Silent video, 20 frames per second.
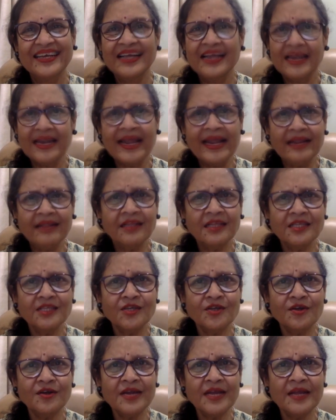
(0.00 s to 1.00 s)
Like the
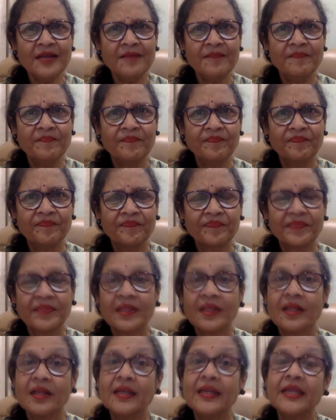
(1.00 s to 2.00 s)
story?
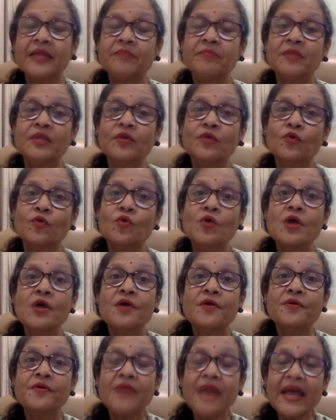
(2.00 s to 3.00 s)
Let me know.
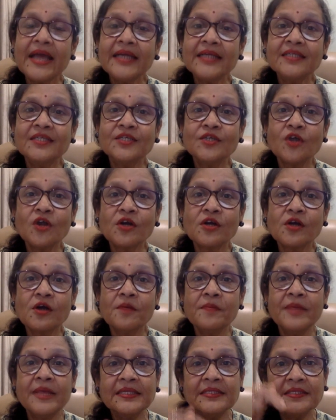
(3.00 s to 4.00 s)
Write your
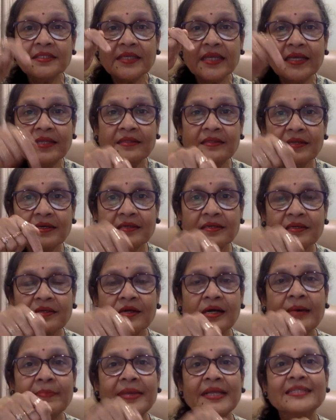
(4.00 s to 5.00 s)
comments in the
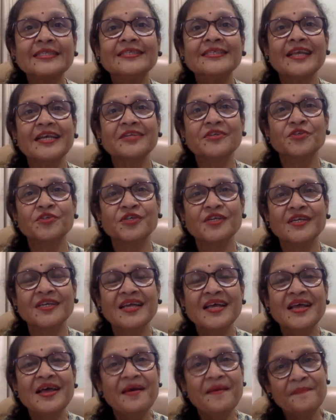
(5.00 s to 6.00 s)
comment section
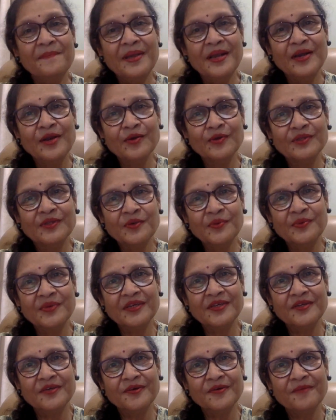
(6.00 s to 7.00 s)
below the
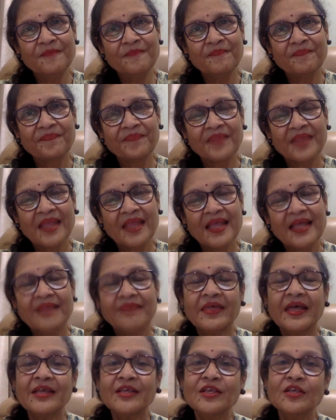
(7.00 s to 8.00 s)
video.
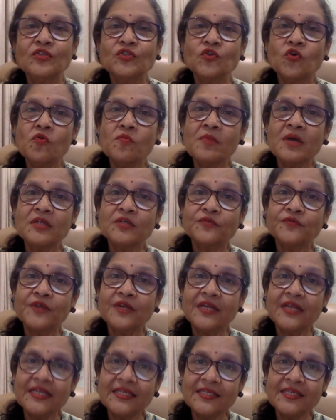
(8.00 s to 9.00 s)
Thank you so much for
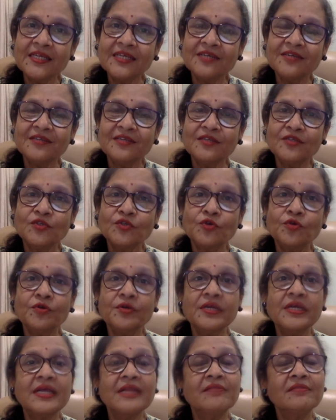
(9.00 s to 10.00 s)
listening to the
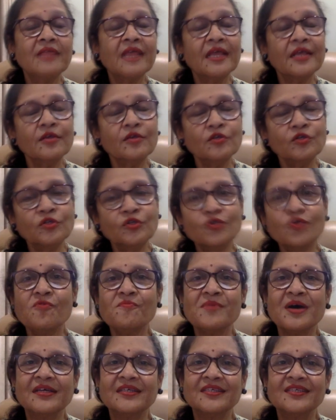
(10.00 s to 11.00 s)
story and thank you so
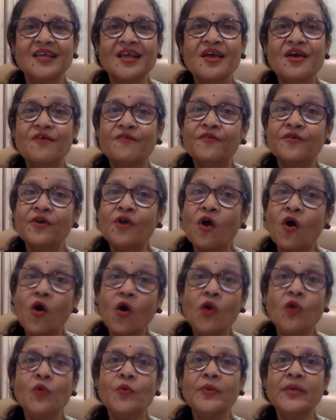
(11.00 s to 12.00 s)
much for
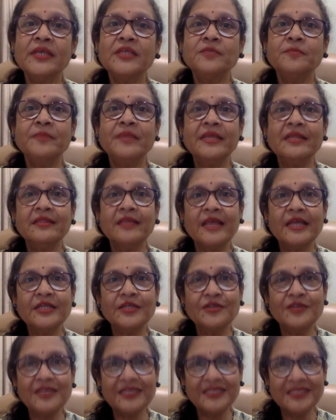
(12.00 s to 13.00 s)
always being there to
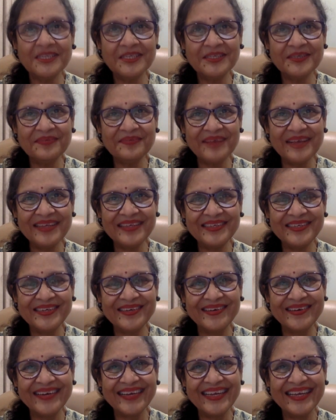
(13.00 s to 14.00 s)
listen to my
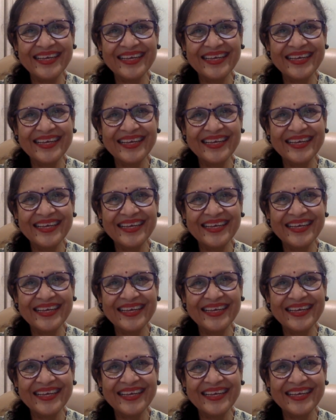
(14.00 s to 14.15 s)
story.